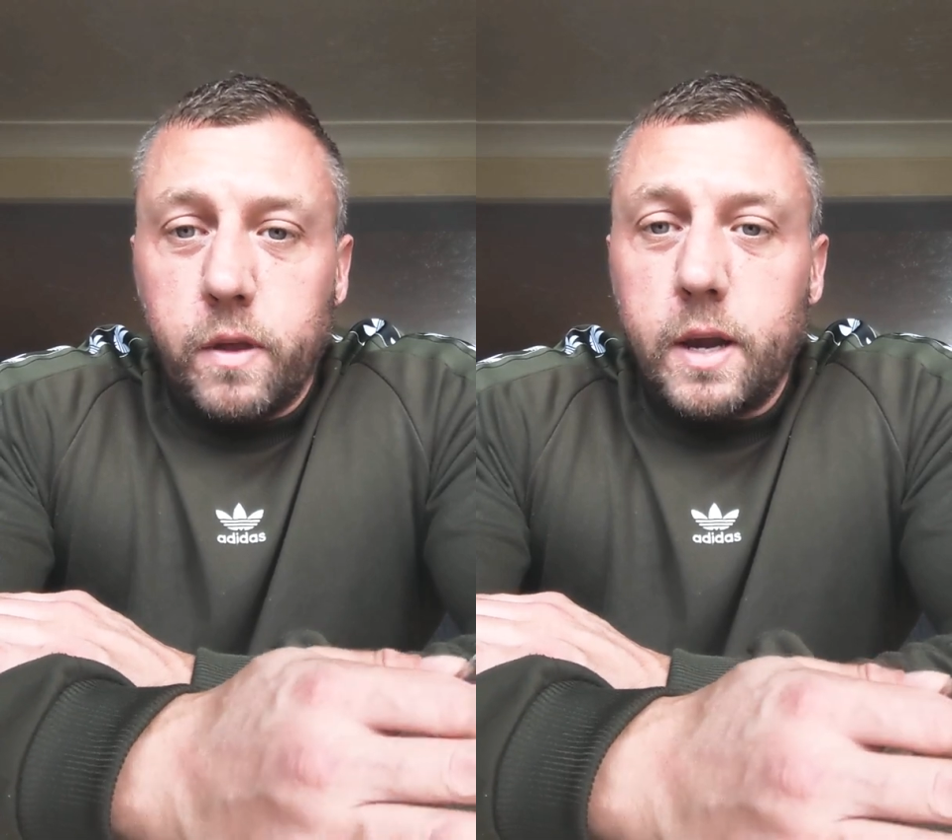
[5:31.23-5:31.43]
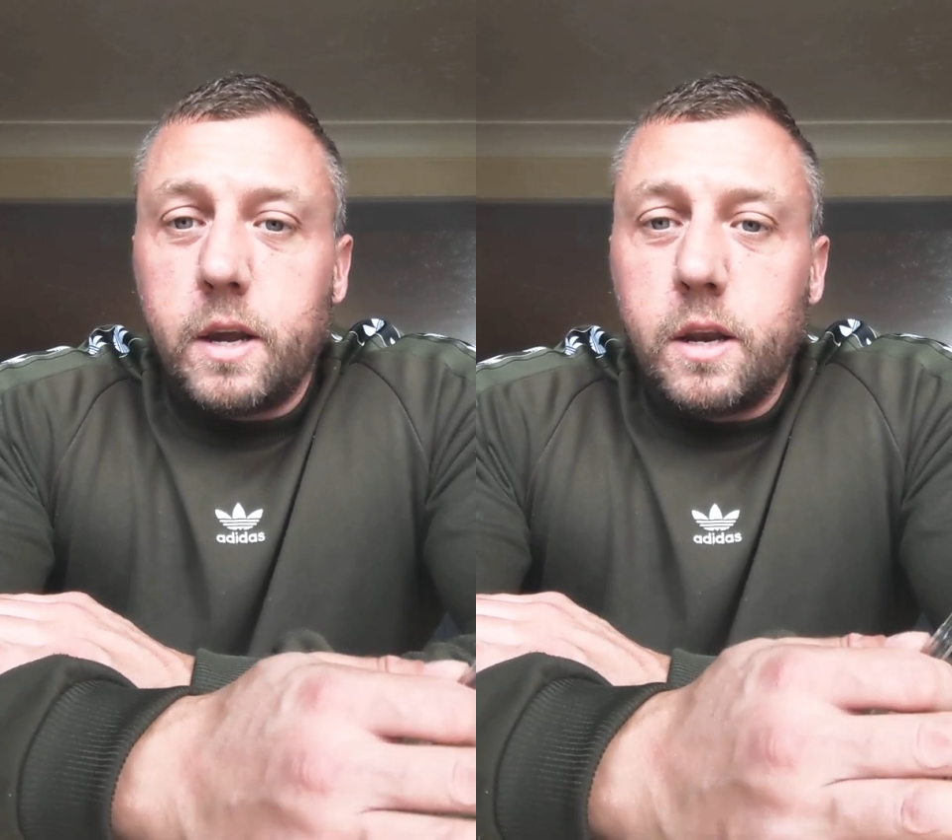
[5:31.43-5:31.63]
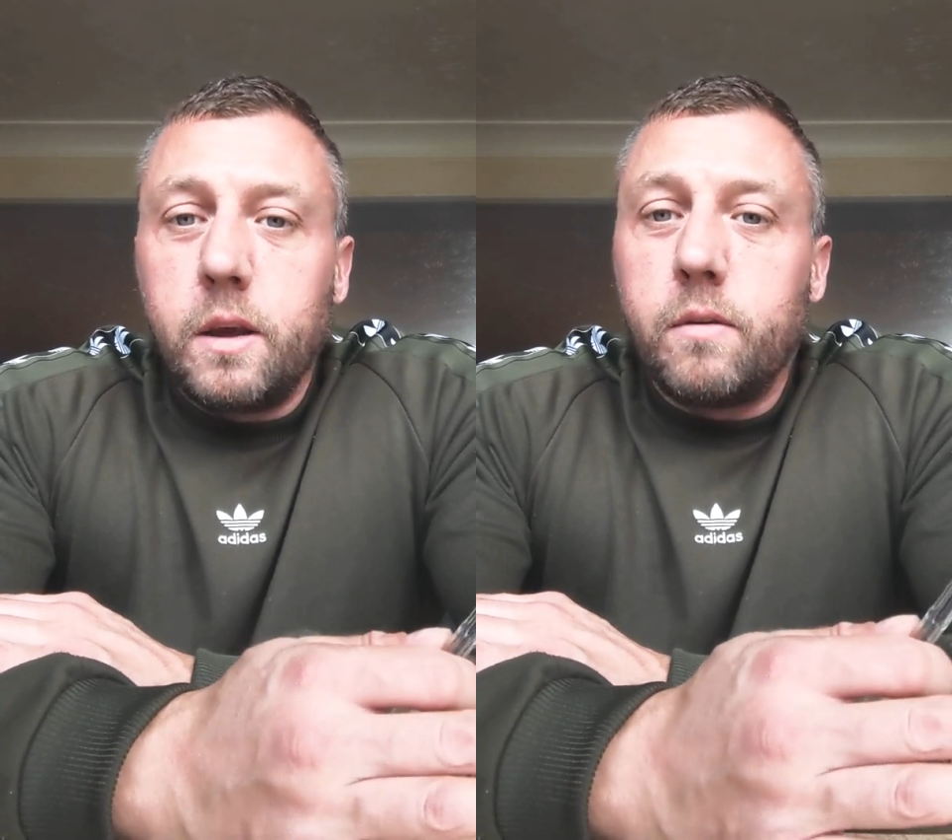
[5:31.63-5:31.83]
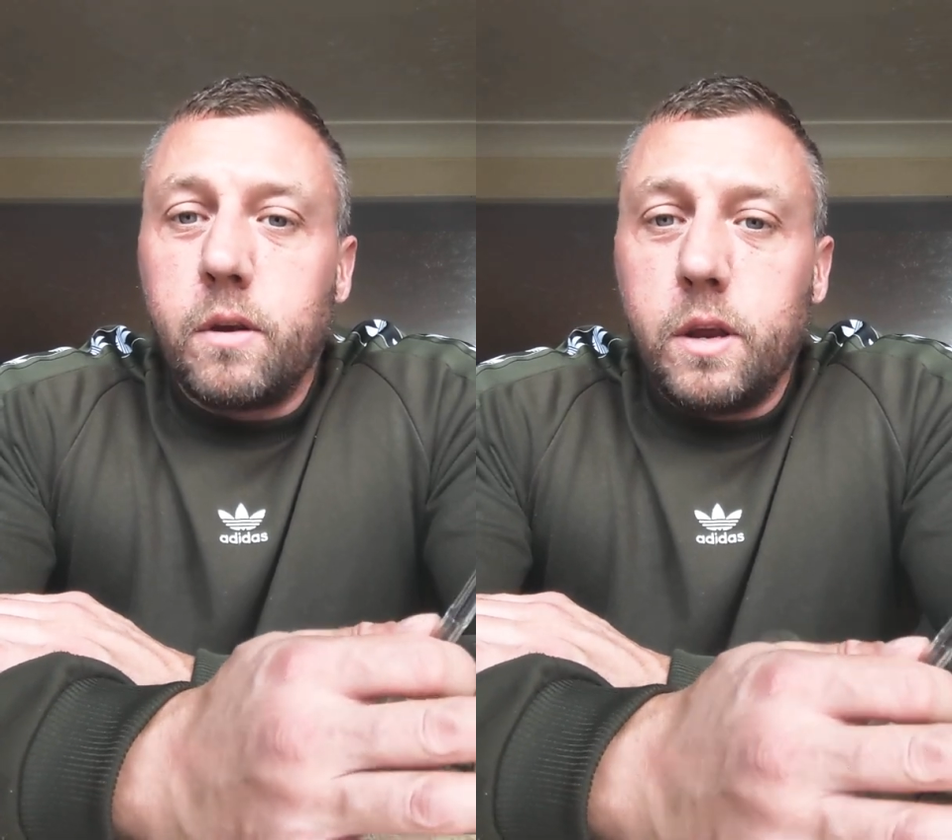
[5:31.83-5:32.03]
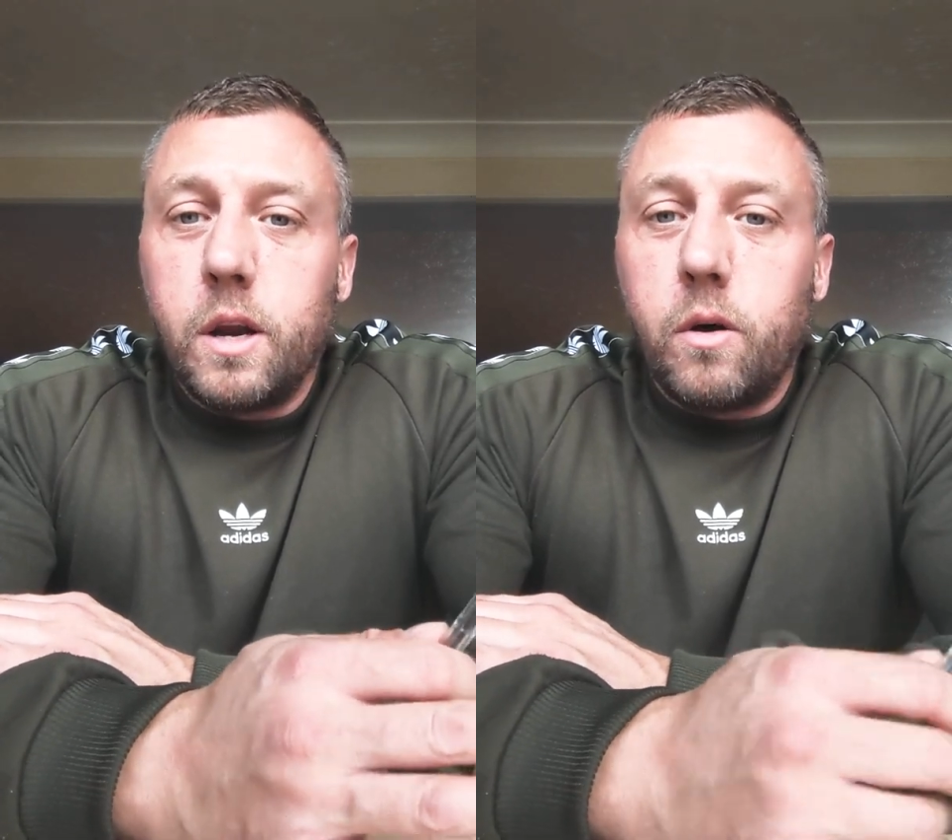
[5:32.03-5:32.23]
they can
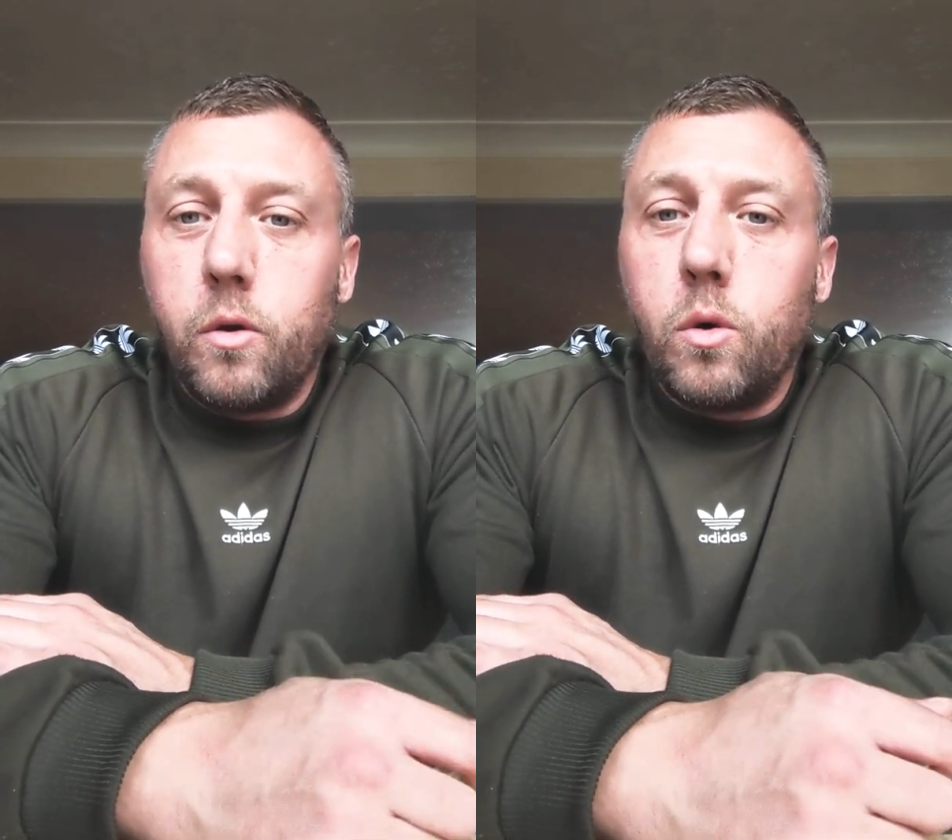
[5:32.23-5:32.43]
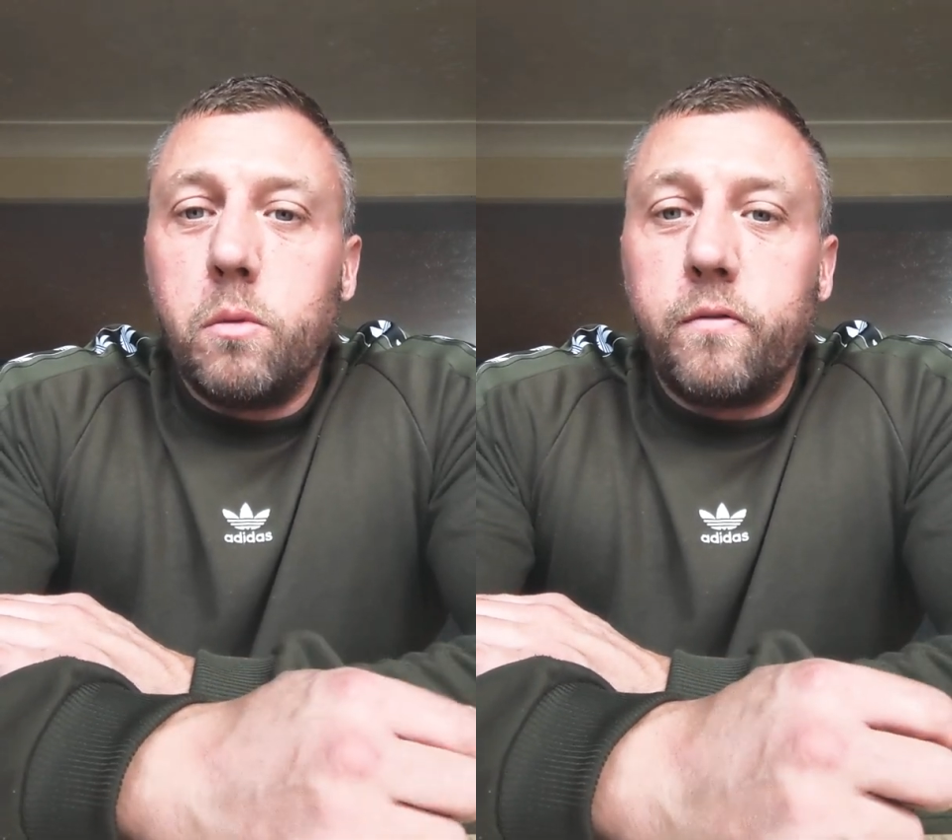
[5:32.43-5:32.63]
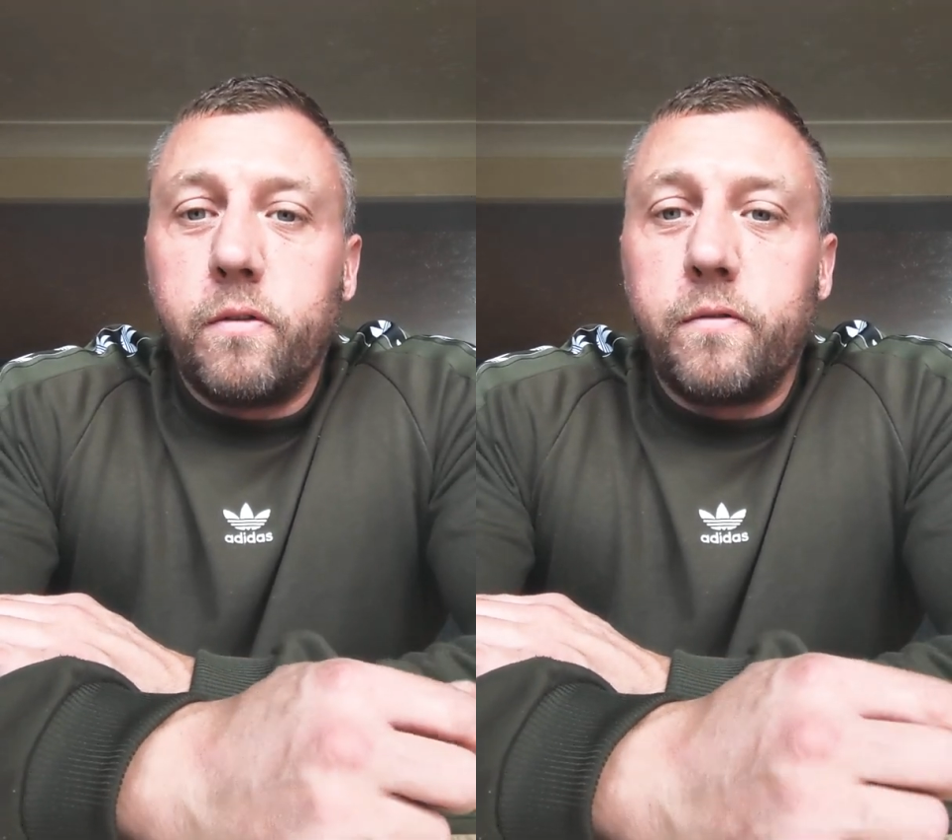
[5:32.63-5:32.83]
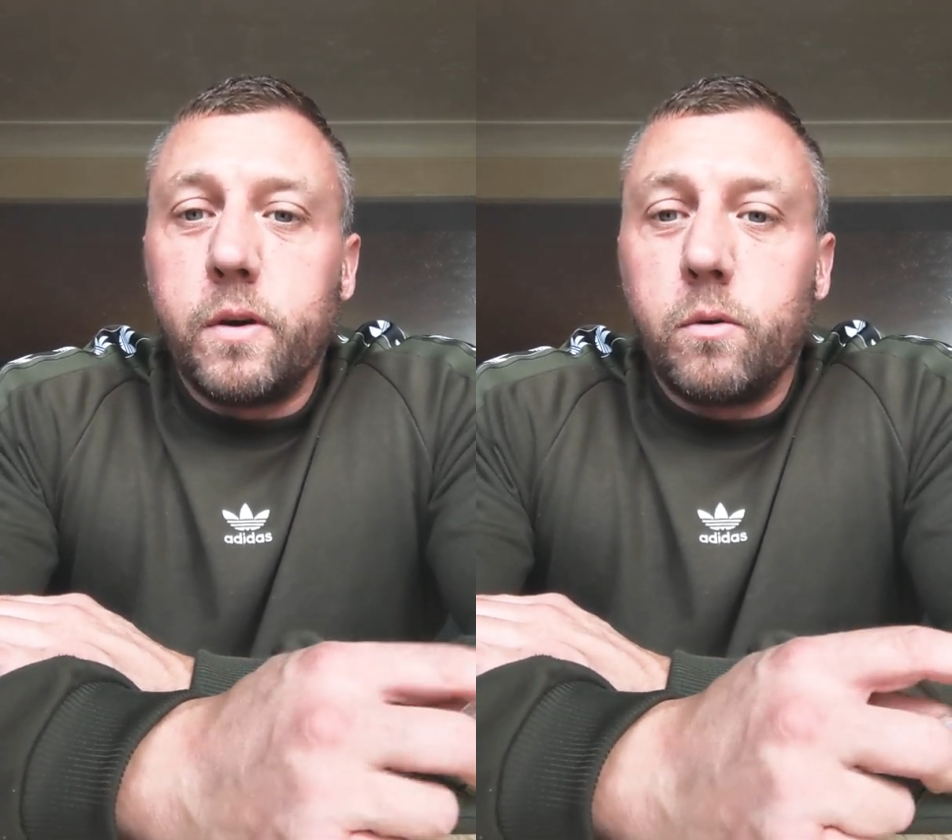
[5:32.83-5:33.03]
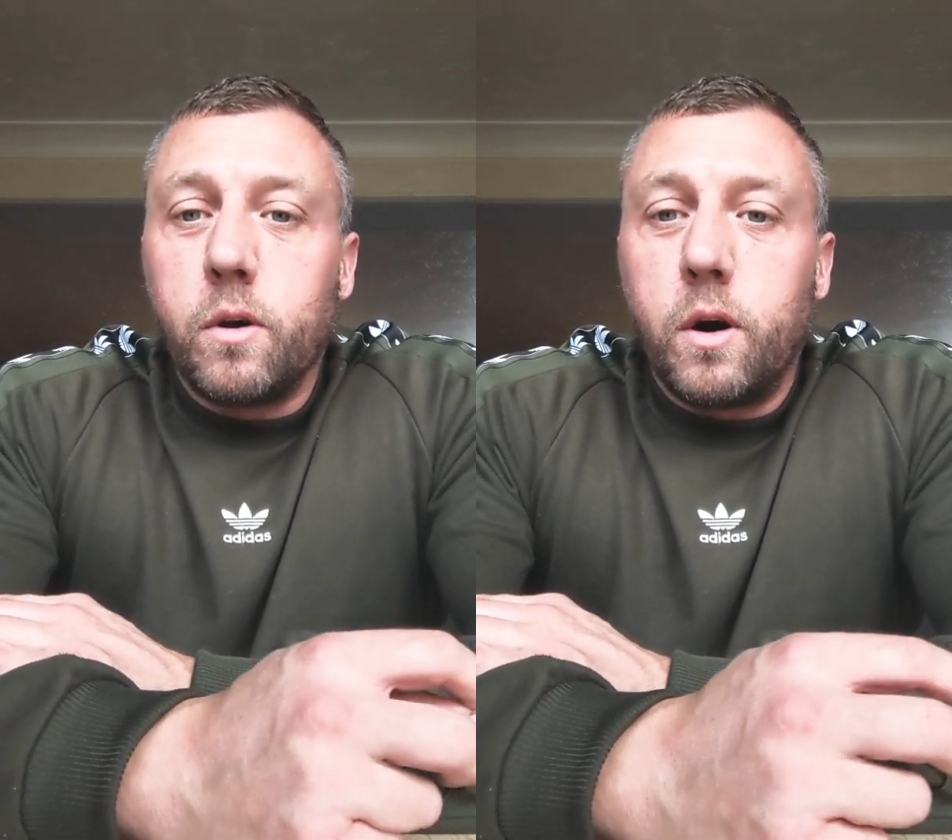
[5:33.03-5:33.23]
live, you know, a normal,
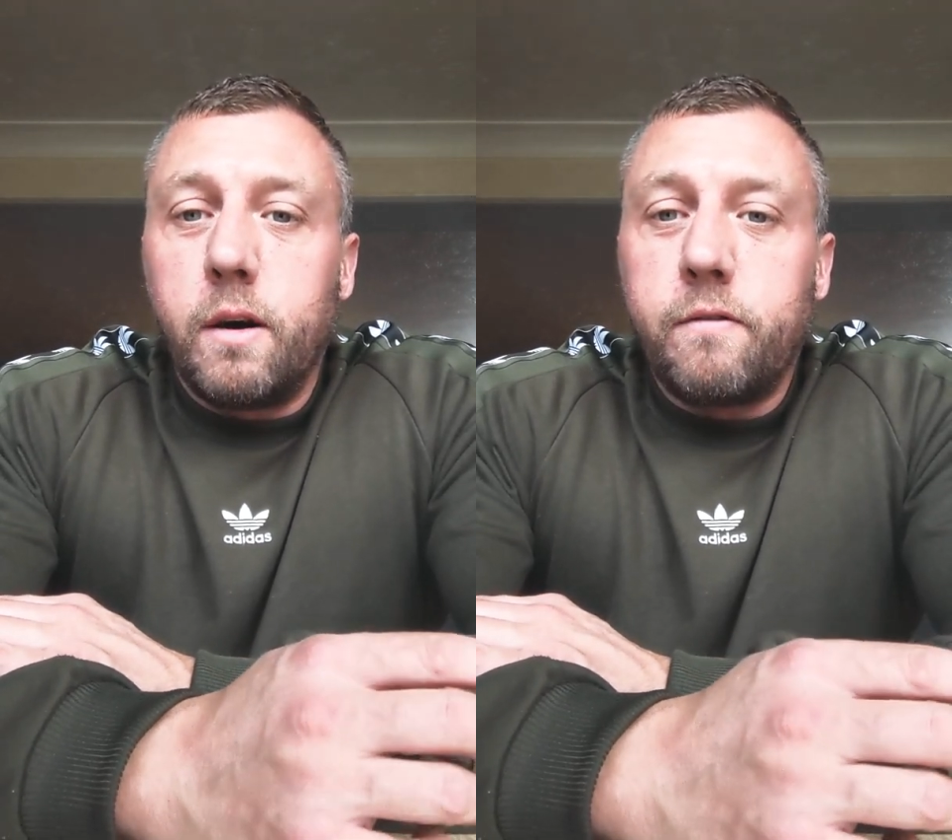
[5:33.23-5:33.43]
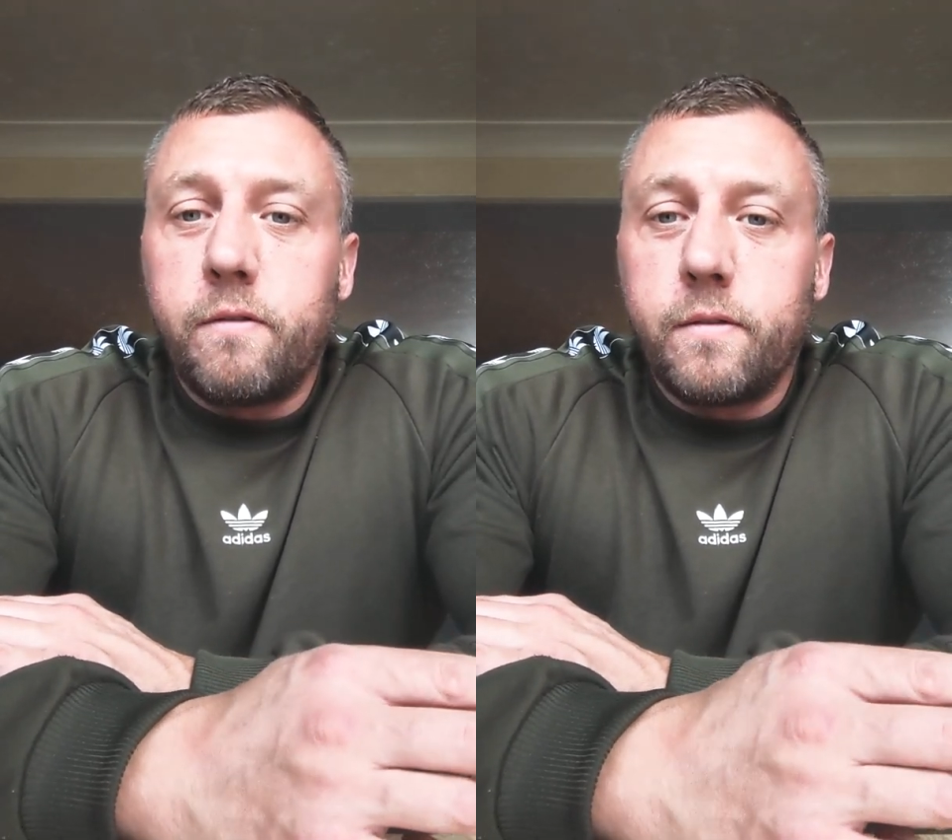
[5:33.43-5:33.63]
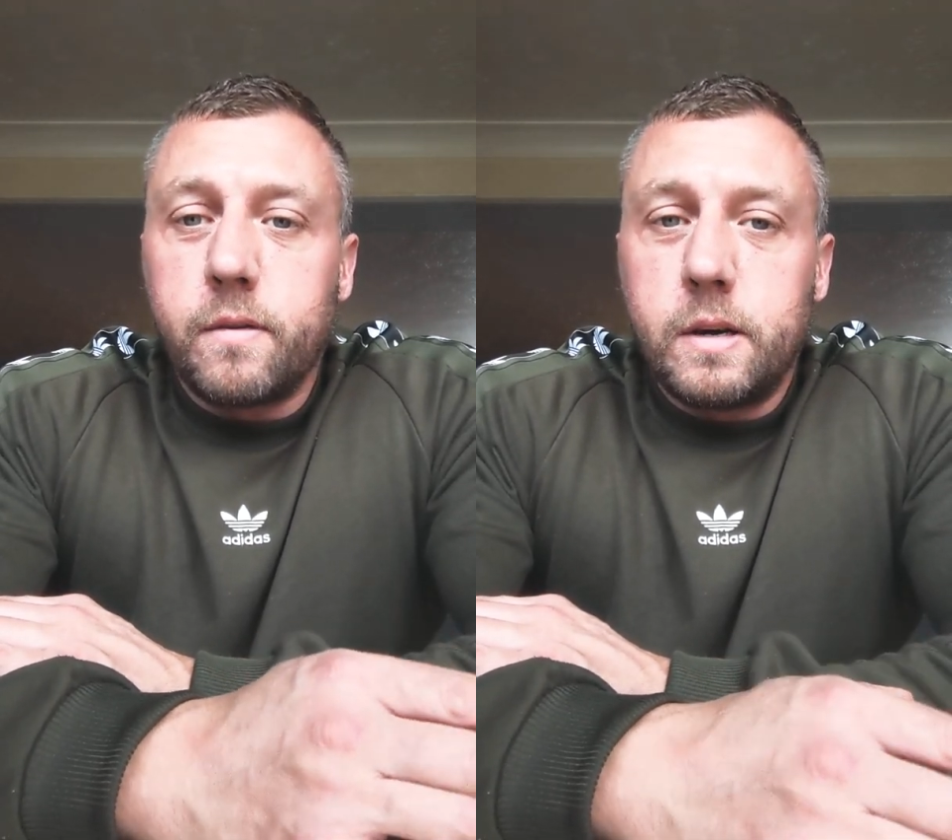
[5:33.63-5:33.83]
fulfilled life.